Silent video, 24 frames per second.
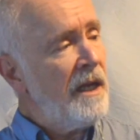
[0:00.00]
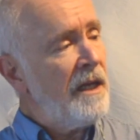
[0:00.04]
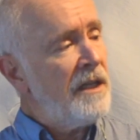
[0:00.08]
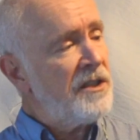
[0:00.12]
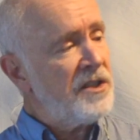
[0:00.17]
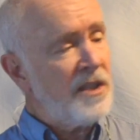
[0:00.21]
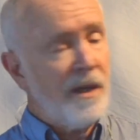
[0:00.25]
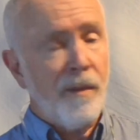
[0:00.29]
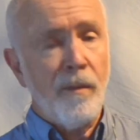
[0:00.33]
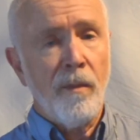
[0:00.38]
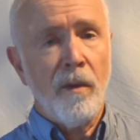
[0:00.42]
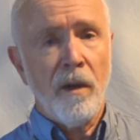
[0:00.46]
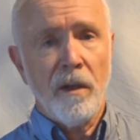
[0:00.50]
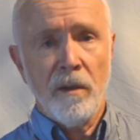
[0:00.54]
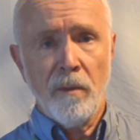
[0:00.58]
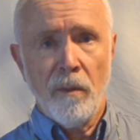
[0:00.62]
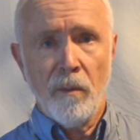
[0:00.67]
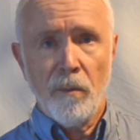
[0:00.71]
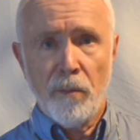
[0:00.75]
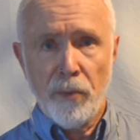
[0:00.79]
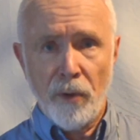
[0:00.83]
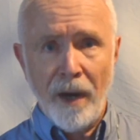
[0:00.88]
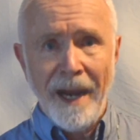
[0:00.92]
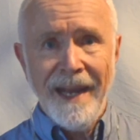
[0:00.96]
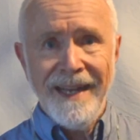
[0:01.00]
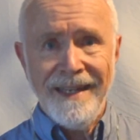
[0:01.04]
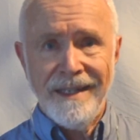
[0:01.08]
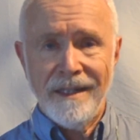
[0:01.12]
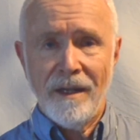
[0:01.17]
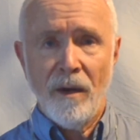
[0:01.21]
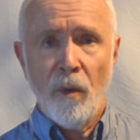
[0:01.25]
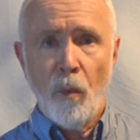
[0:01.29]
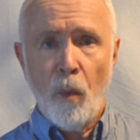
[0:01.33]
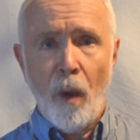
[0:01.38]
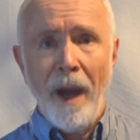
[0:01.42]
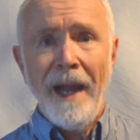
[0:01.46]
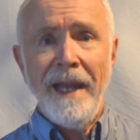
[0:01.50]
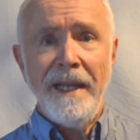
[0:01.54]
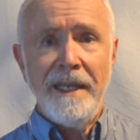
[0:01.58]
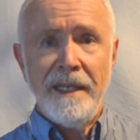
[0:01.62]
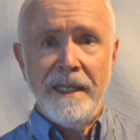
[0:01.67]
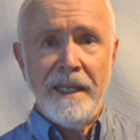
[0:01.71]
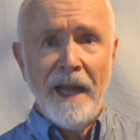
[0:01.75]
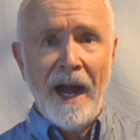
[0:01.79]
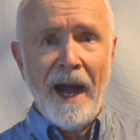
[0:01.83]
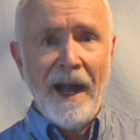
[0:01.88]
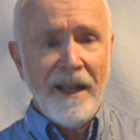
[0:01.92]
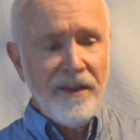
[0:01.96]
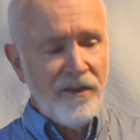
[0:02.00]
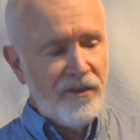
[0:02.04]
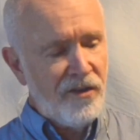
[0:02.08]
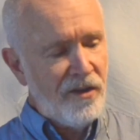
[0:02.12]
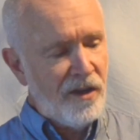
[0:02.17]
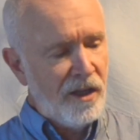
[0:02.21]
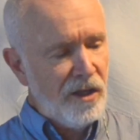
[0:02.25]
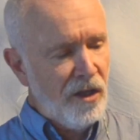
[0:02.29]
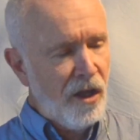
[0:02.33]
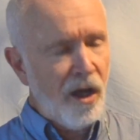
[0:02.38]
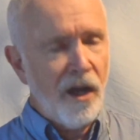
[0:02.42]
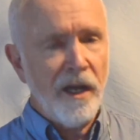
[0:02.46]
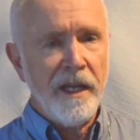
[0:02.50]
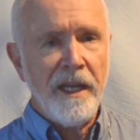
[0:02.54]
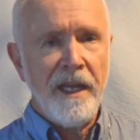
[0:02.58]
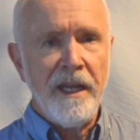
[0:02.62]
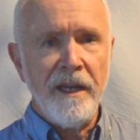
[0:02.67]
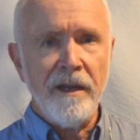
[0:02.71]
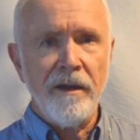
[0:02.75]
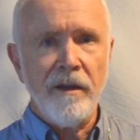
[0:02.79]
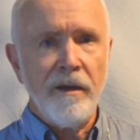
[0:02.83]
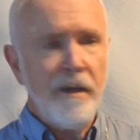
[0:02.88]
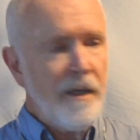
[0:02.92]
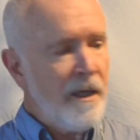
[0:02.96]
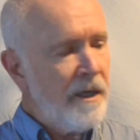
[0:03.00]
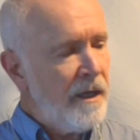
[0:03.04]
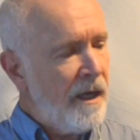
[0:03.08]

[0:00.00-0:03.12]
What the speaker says: some bright white dots along here.